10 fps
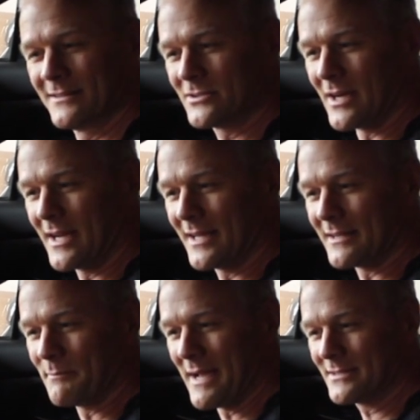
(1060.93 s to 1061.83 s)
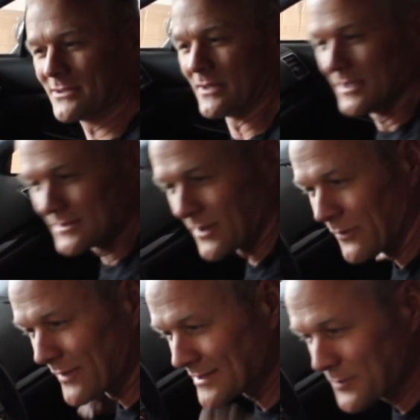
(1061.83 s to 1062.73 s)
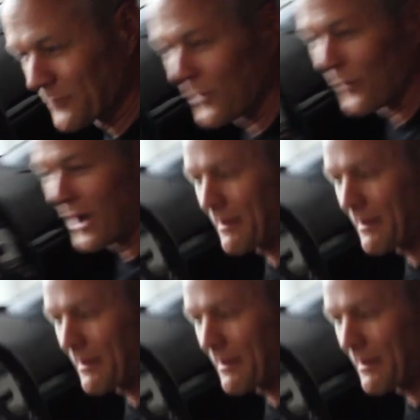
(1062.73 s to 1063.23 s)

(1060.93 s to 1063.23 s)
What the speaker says: Trying to get the passenger. So this one won't